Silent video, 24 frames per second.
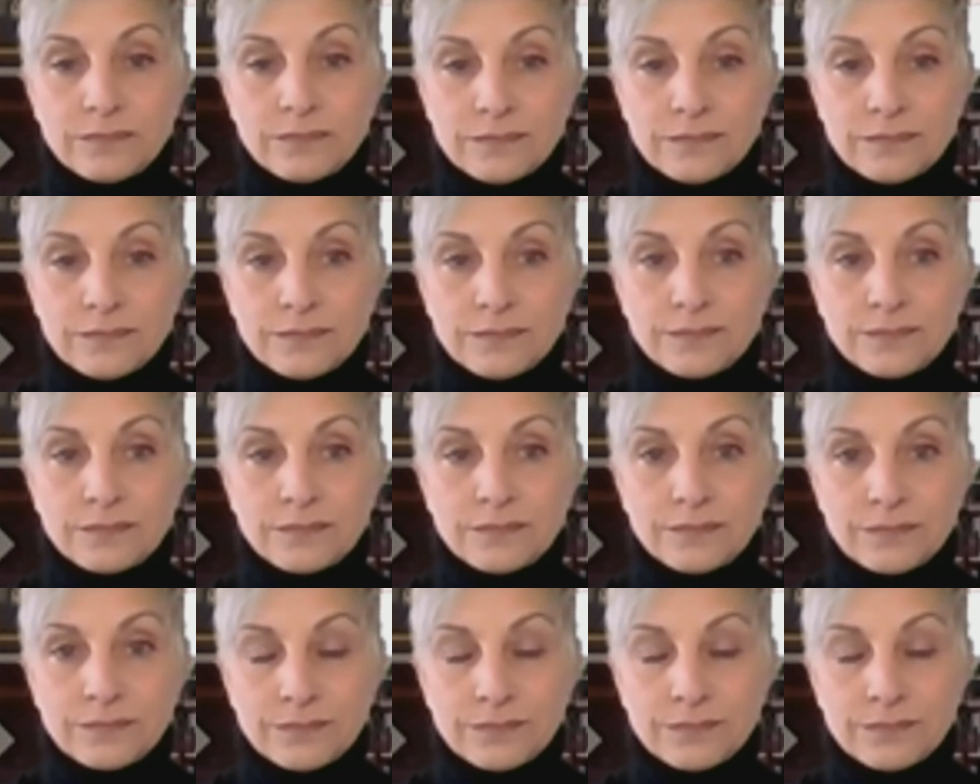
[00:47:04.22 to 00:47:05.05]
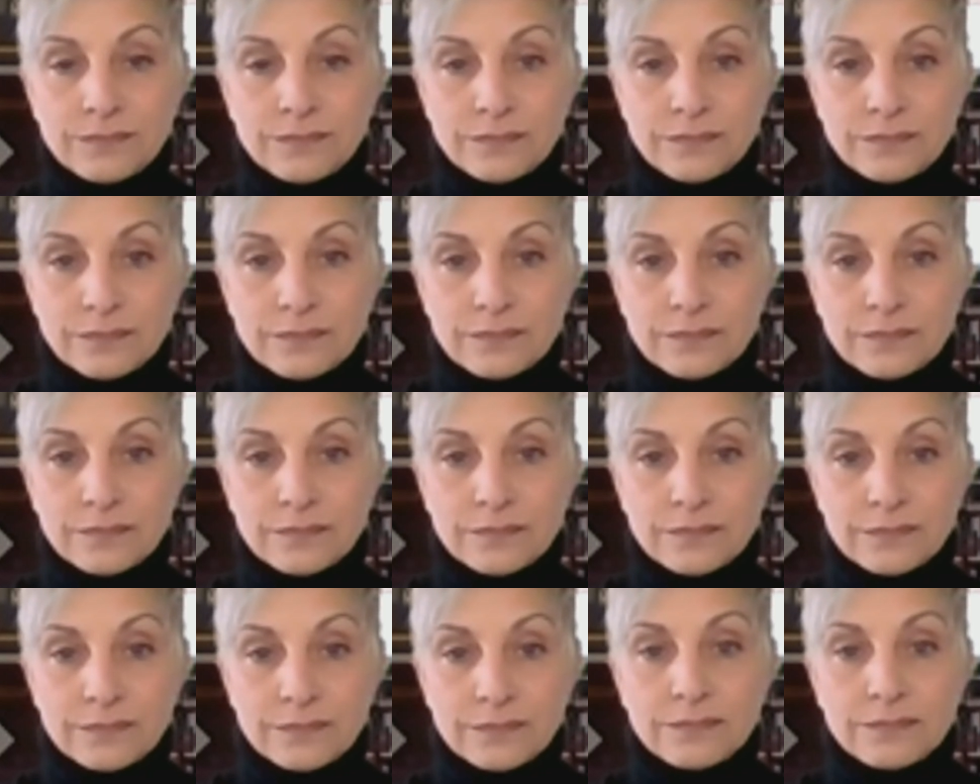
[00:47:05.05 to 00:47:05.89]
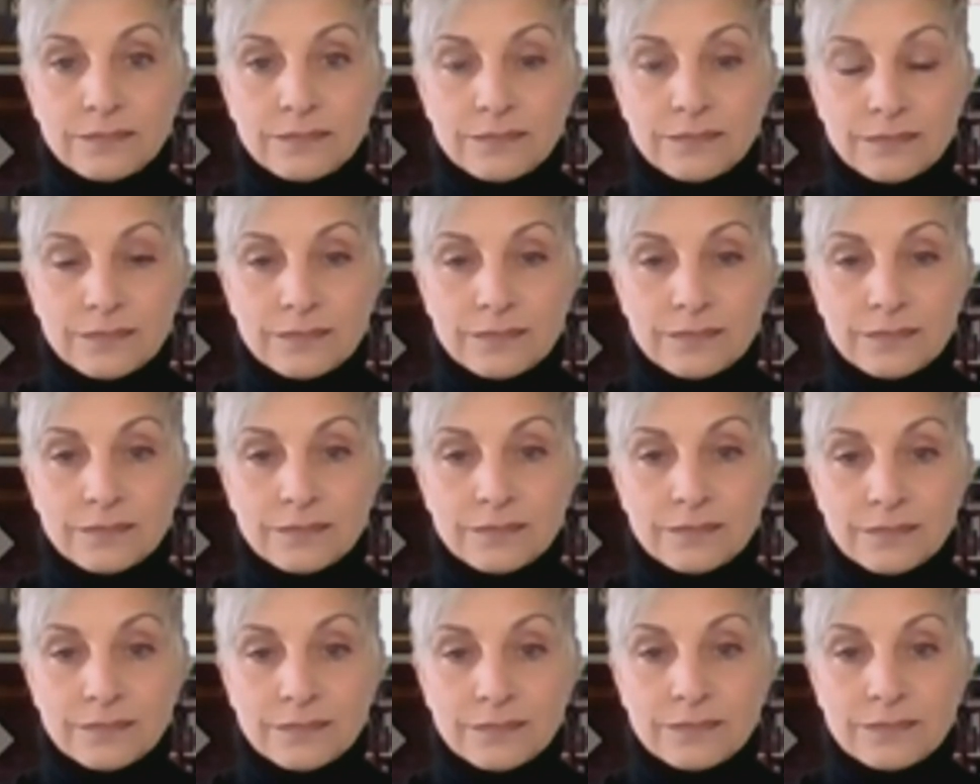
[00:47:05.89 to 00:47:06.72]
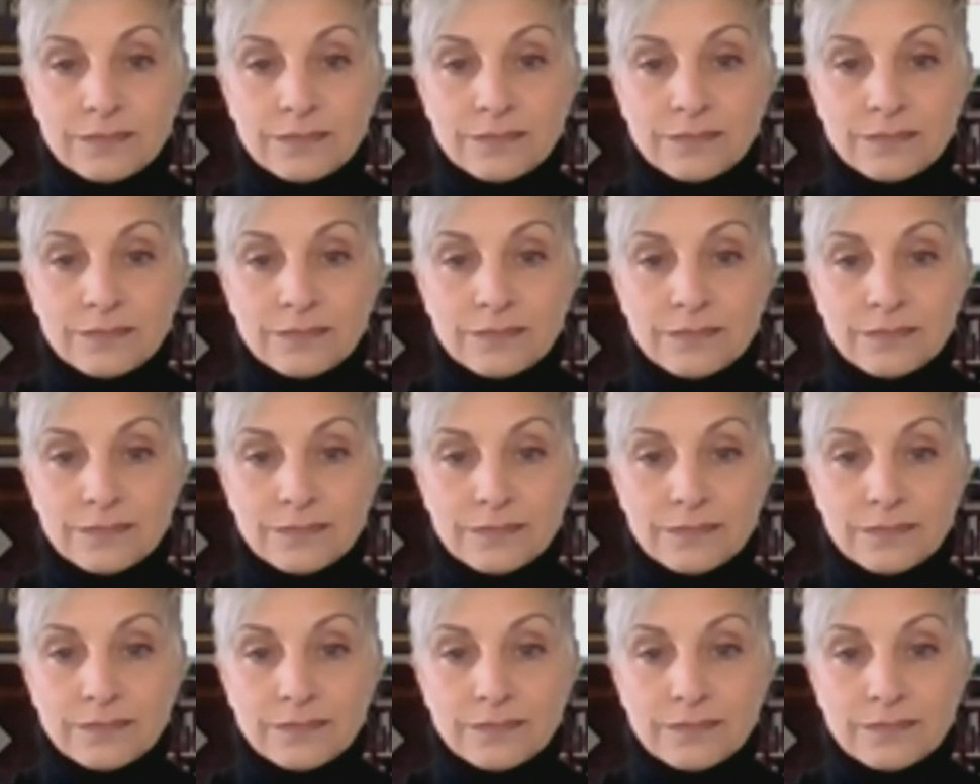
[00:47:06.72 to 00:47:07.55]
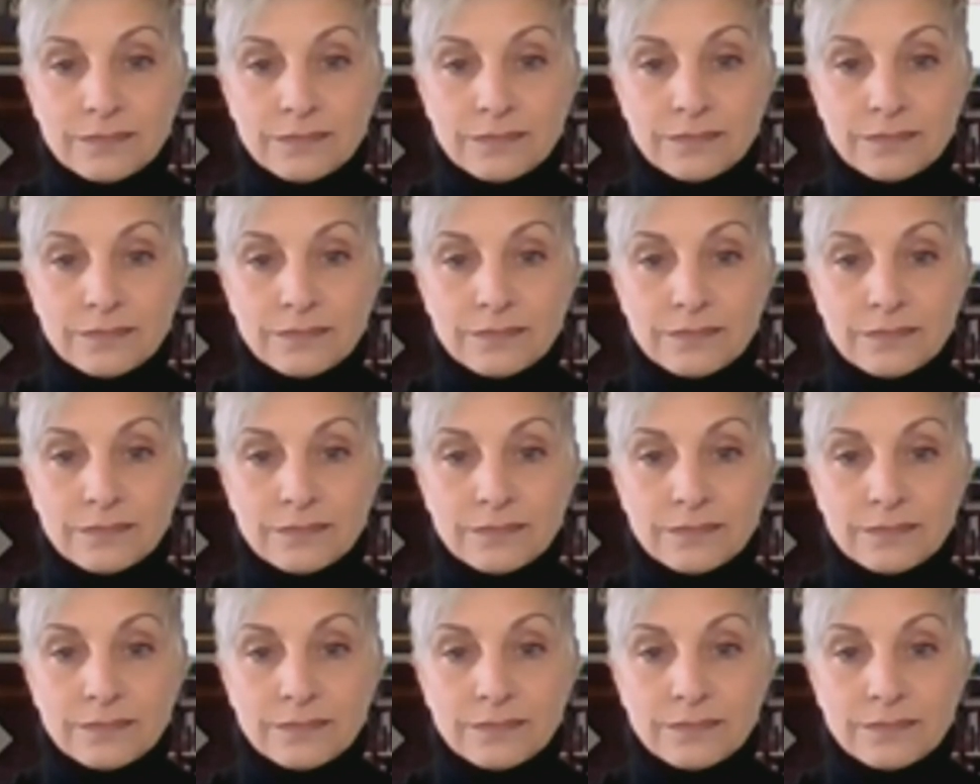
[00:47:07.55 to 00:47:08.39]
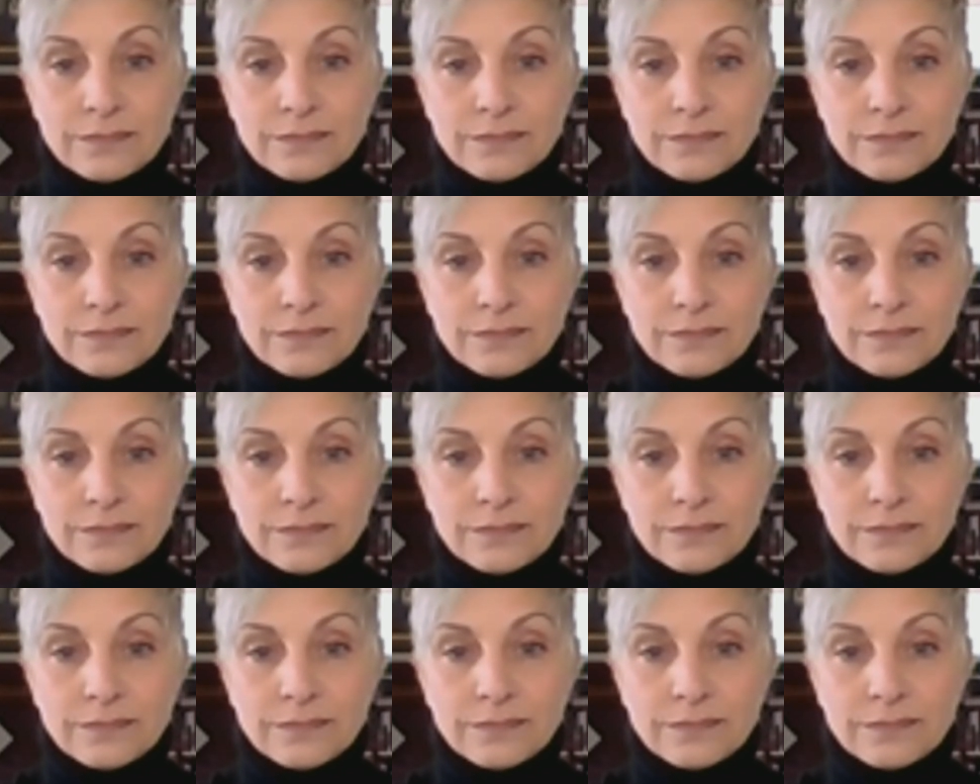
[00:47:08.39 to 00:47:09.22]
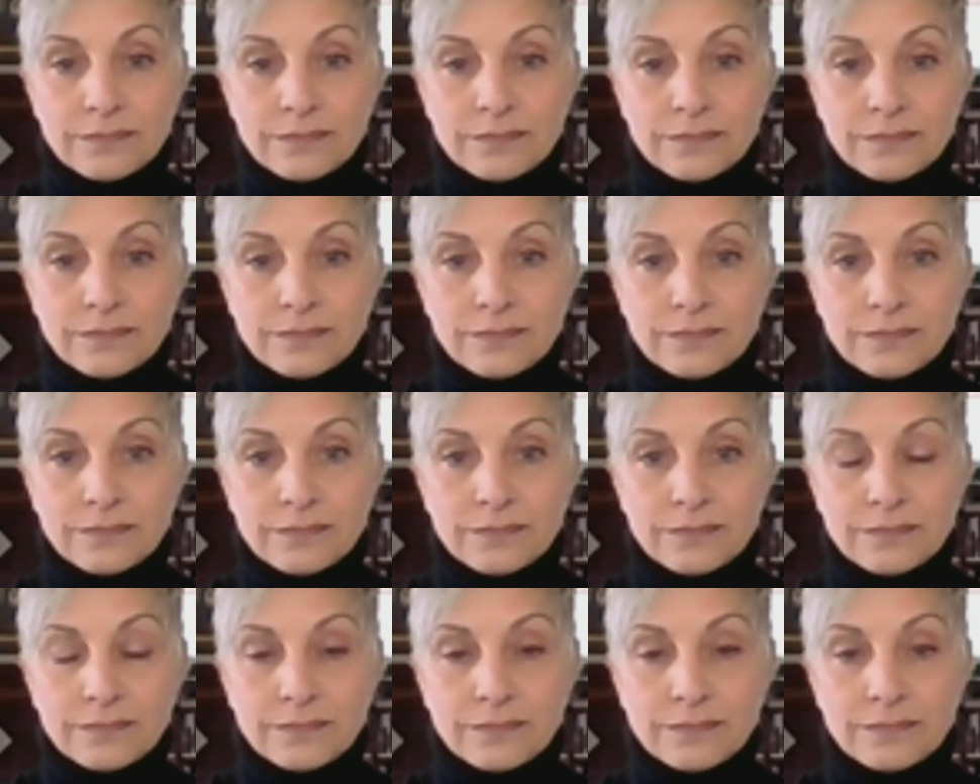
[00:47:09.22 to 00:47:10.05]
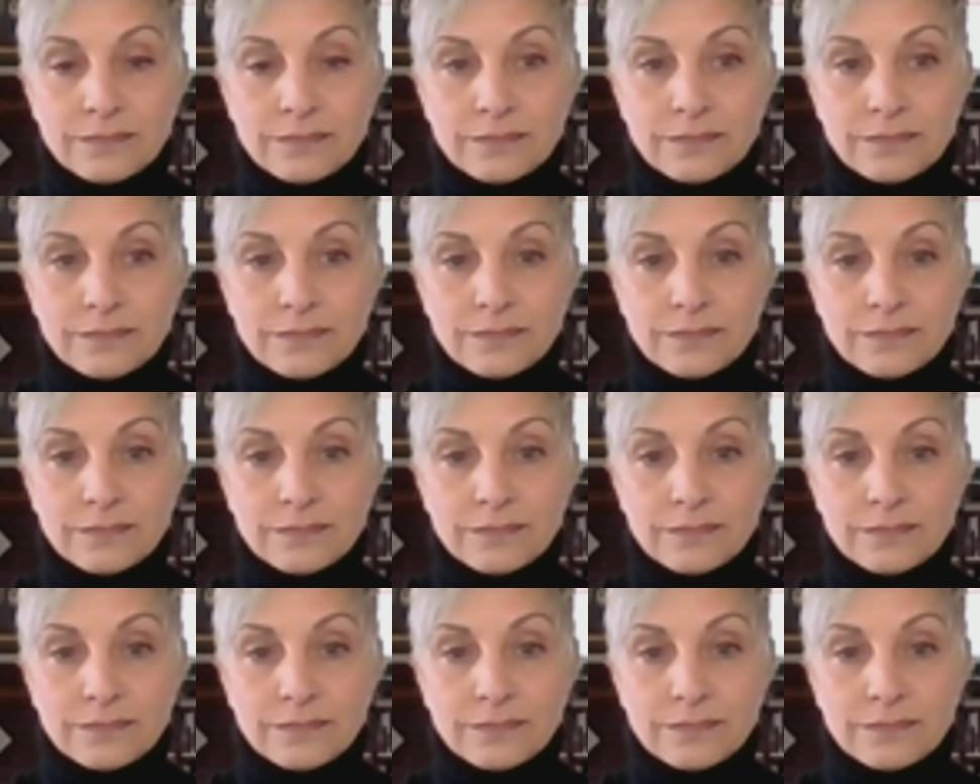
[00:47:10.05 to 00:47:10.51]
(not speaking)